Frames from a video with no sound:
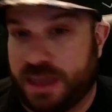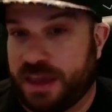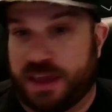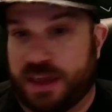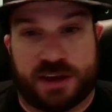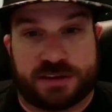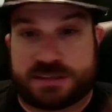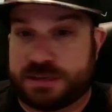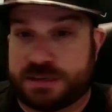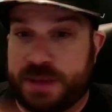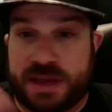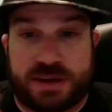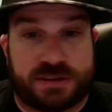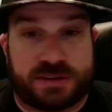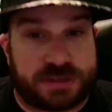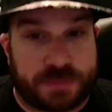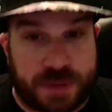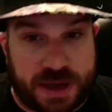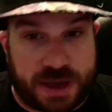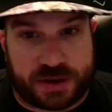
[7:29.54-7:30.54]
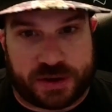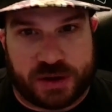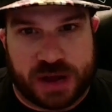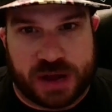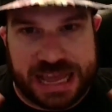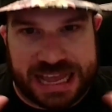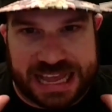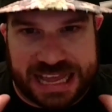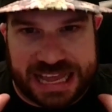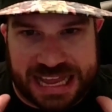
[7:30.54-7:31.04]
tomato, tomato.
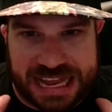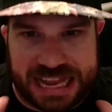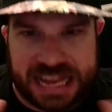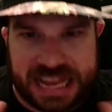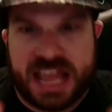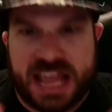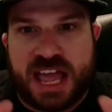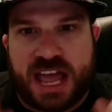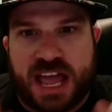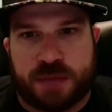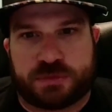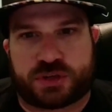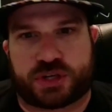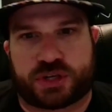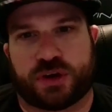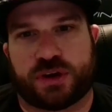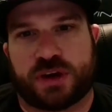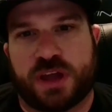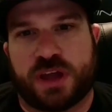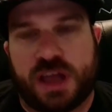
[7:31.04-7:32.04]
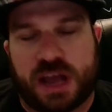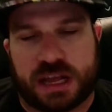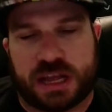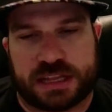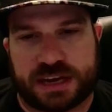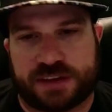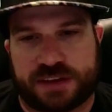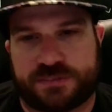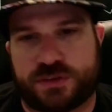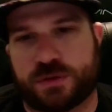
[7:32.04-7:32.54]
I'm sure a
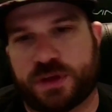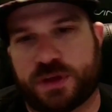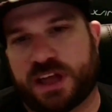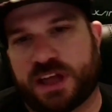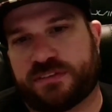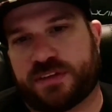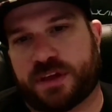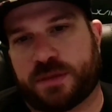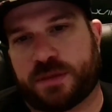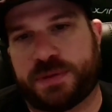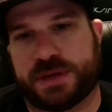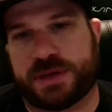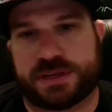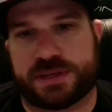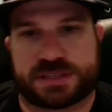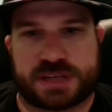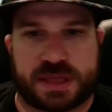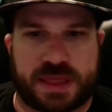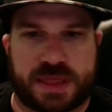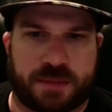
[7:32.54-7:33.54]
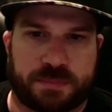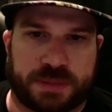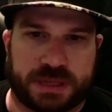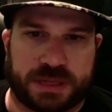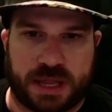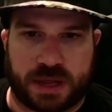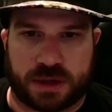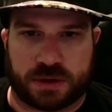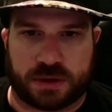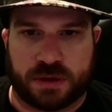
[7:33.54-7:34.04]
lot of you will have opinions on that
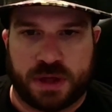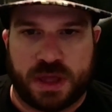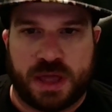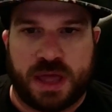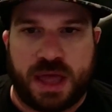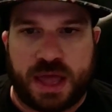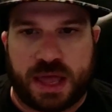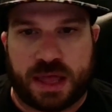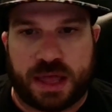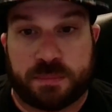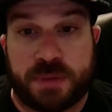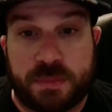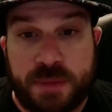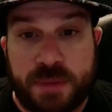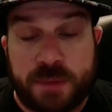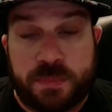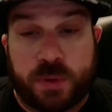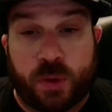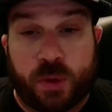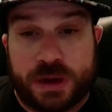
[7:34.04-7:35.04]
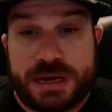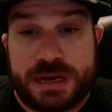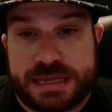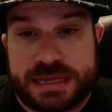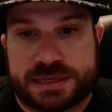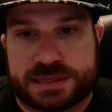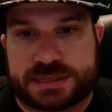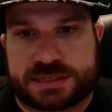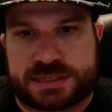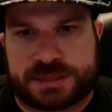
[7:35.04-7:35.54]
below. But my point
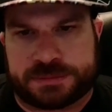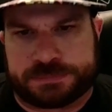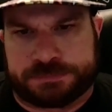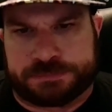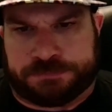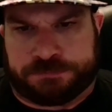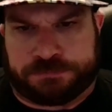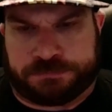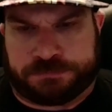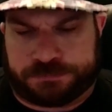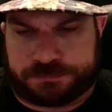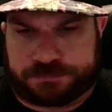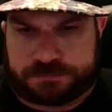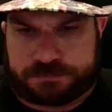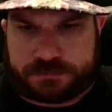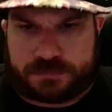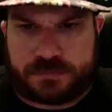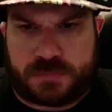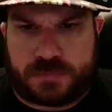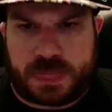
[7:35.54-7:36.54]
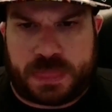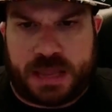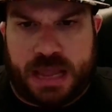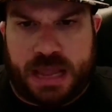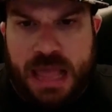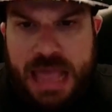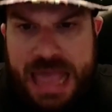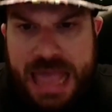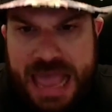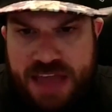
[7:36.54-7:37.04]
is,
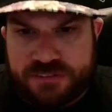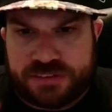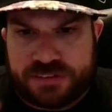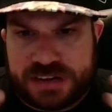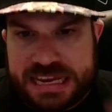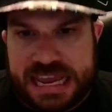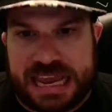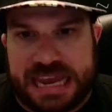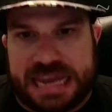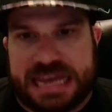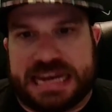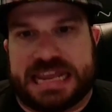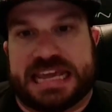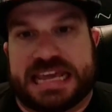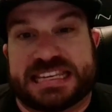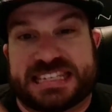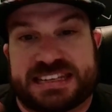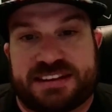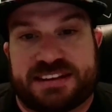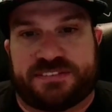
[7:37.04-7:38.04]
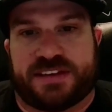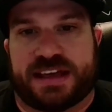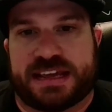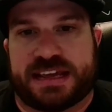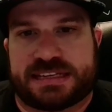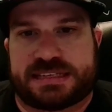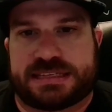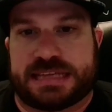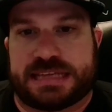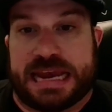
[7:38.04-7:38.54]
Evercade is a
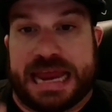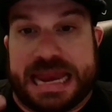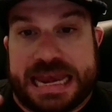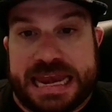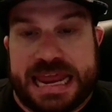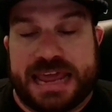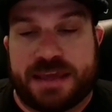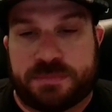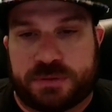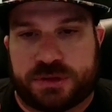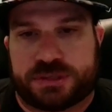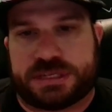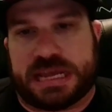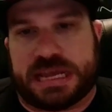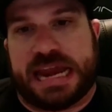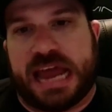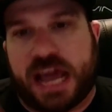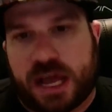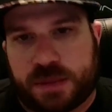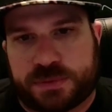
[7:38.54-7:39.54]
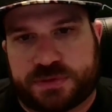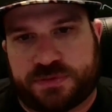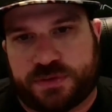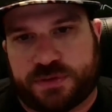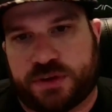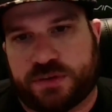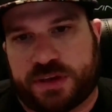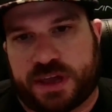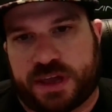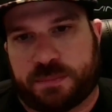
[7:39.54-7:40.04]
device that enables and helps
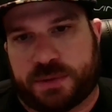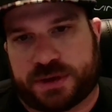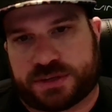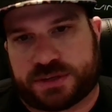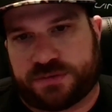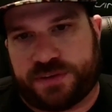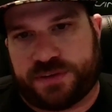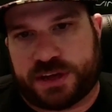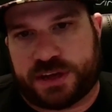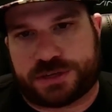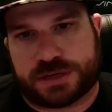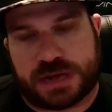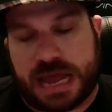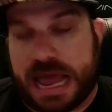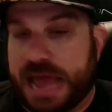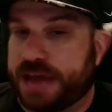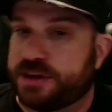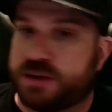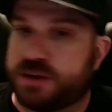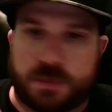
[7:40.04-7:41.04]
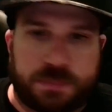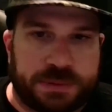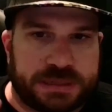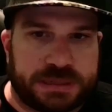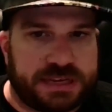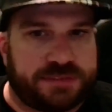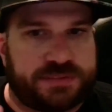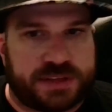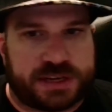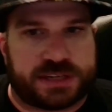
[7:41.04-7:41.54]
video game preservation. I don't
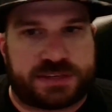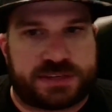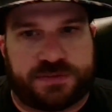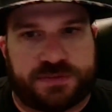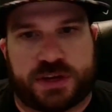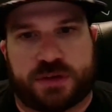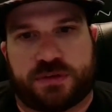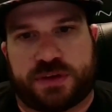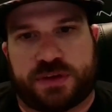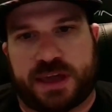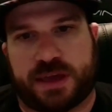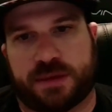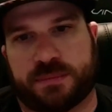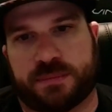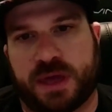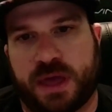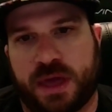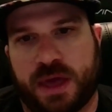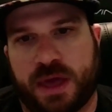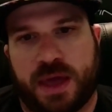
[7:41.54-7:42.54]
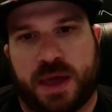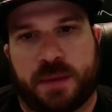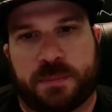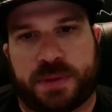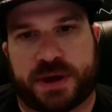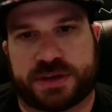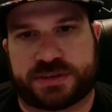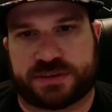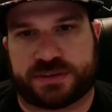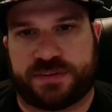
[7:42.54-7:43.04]
believe that it's video game
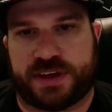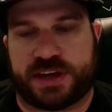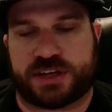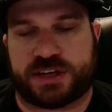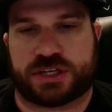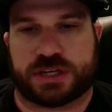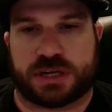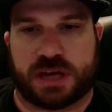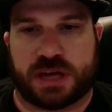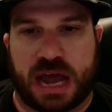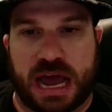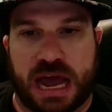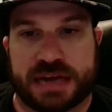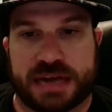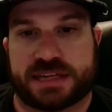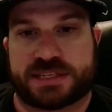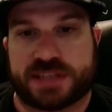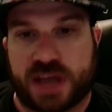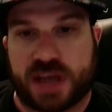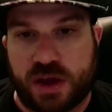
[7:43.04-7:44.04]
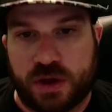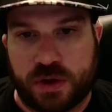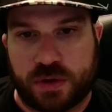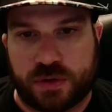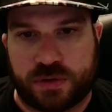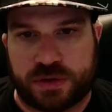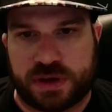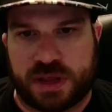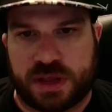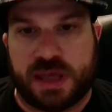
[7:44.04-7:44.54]
preservation on its own